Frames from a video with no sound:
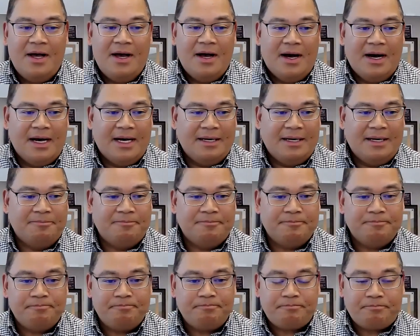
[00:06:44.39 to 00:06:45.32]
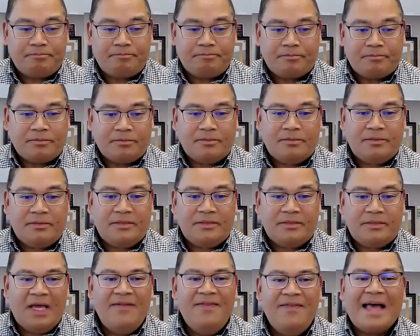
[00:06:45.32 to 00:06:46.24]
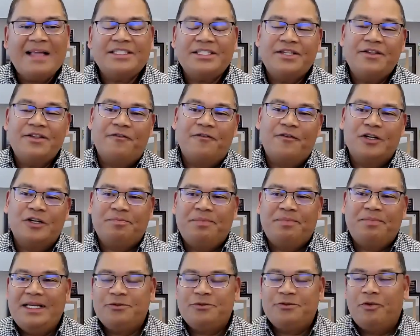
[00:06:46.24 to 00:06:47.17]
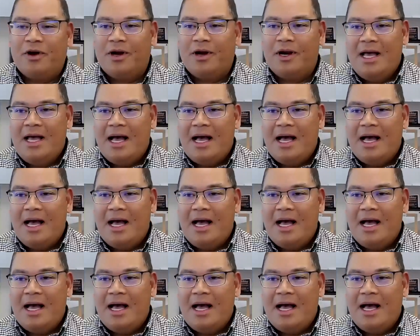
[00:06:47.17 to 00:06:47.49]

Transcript: Um, that's the first place where